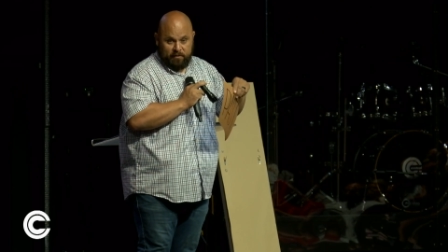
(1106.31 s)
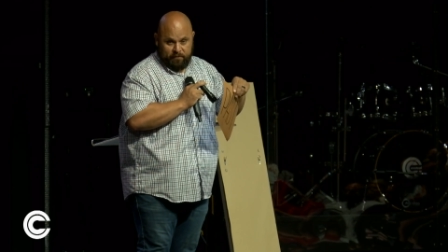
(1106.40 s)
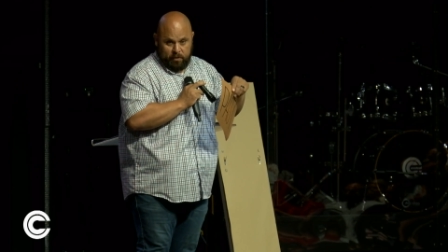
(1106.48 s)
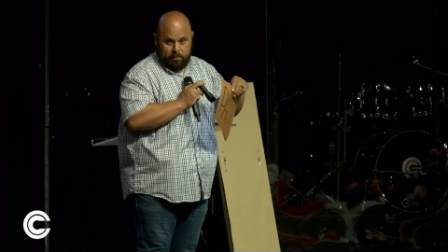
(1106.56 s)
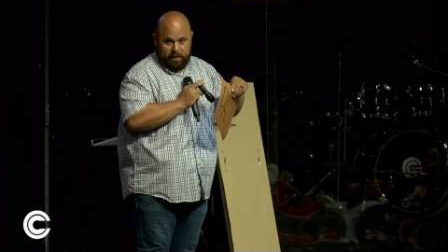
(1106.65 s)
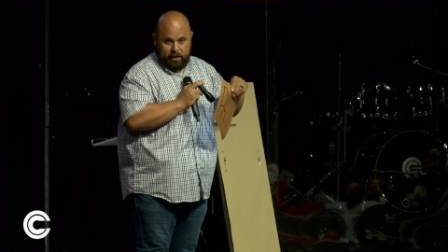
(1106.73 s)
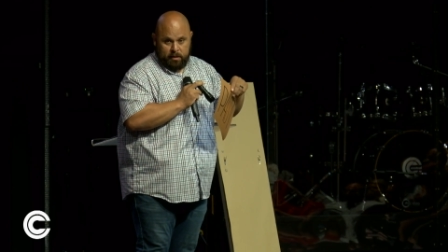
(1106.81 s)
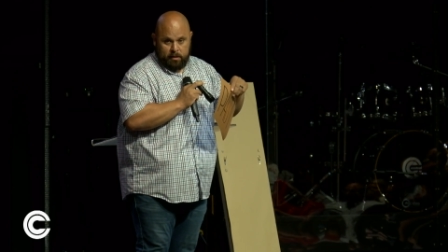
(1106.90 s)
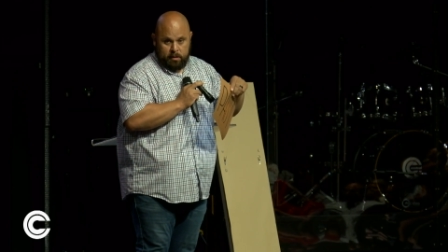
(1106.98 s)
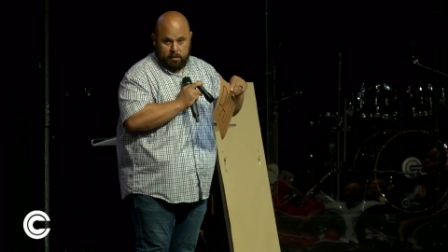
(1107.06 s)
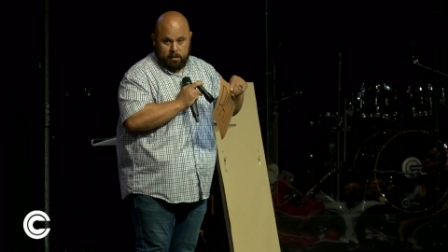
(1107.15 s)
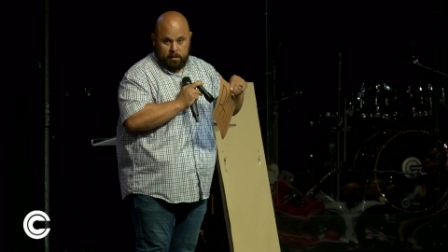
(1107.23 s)
You feel me now?
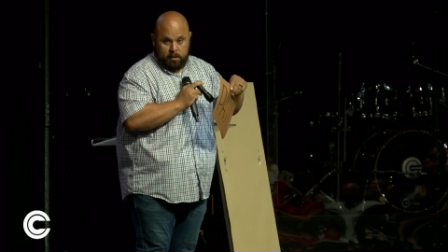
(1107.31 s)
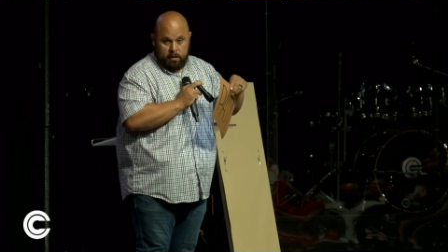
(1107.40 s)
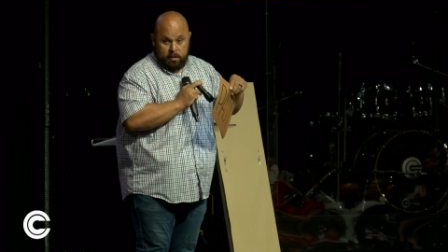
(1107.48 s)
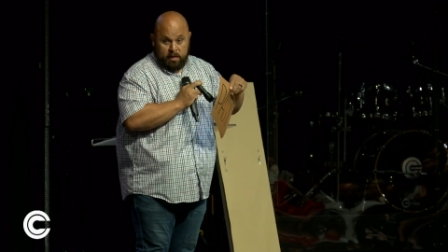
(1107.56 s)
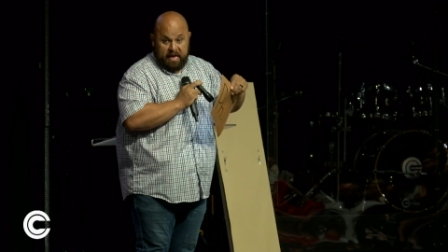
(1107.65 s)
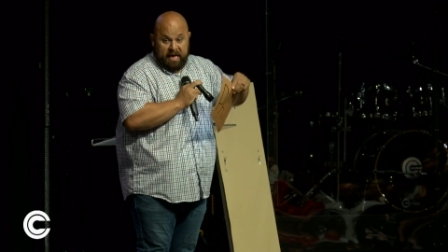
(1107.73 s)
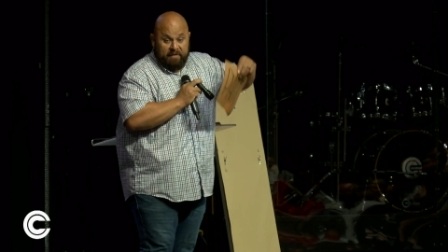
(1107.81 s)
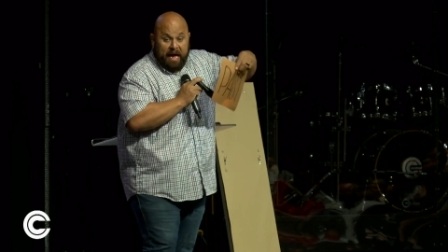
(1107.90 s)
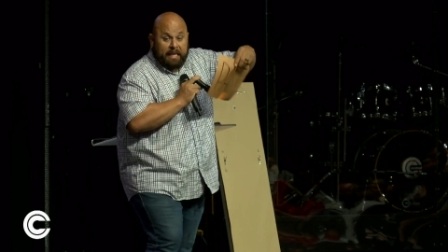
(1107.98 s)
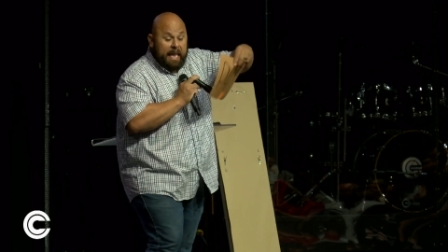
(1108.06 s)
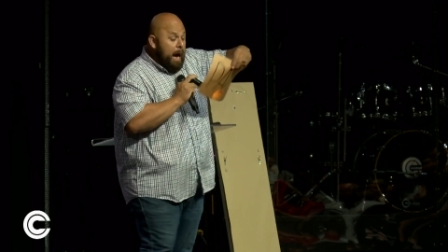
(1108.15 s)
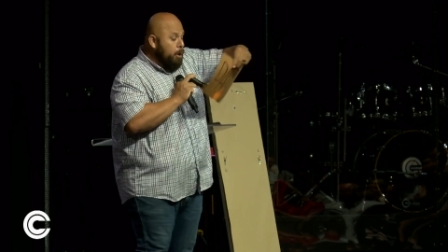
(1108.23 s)
If
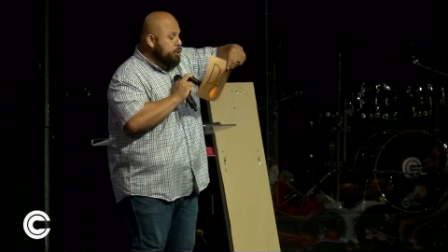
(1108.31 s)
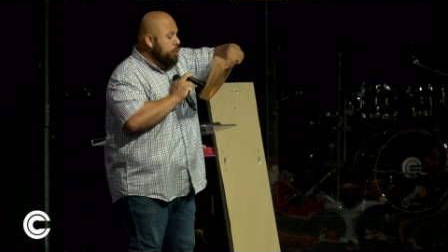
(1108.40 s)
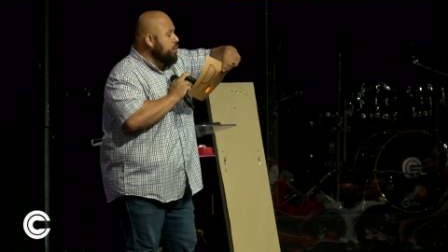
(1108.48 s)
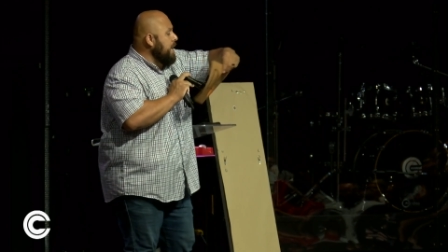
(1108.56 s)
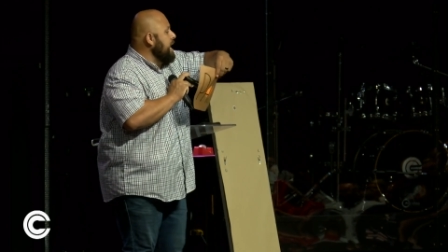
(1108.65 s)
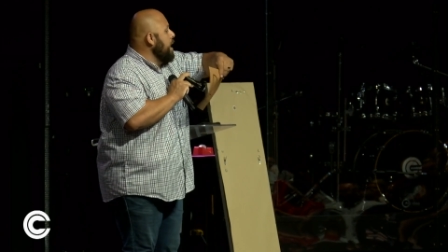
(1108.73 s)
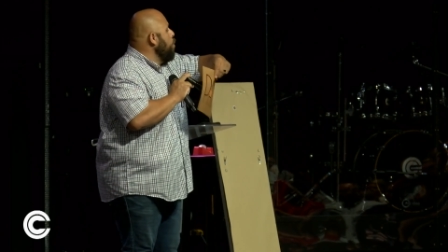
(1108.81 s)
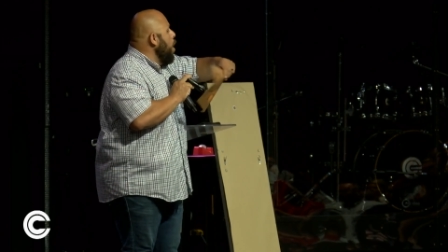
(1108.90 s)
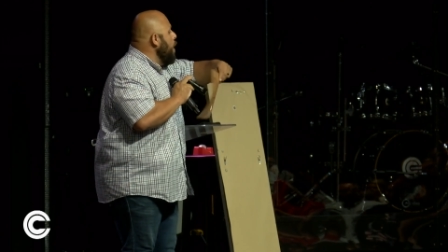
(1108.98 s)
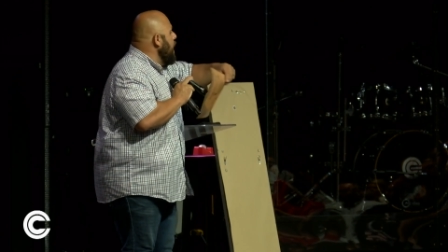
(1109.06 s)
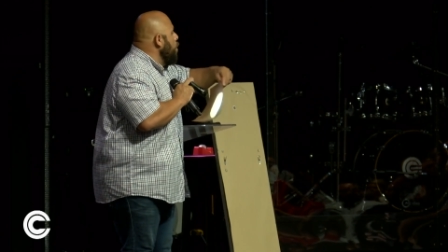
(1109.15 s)
I allow it to try to, it won't,